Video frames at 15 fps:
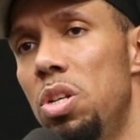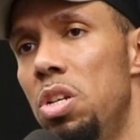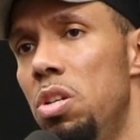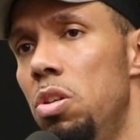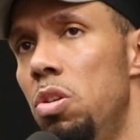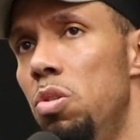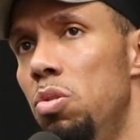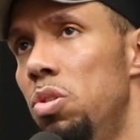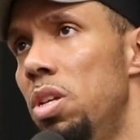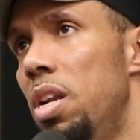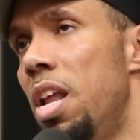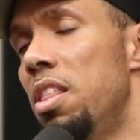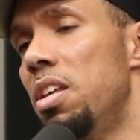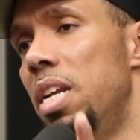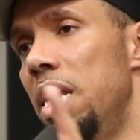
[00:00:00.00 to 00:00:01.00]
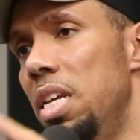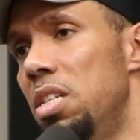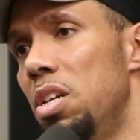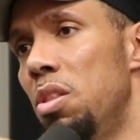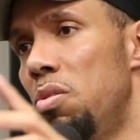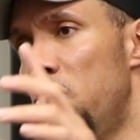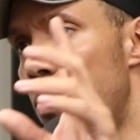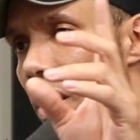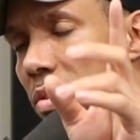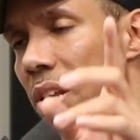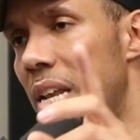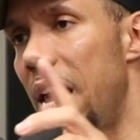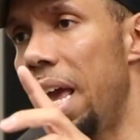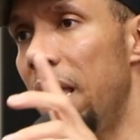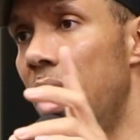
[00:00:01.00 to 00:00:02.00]
And you lose another liter throughout the
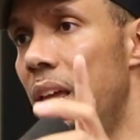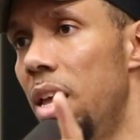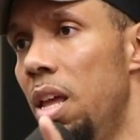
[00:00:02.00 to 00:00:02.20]
day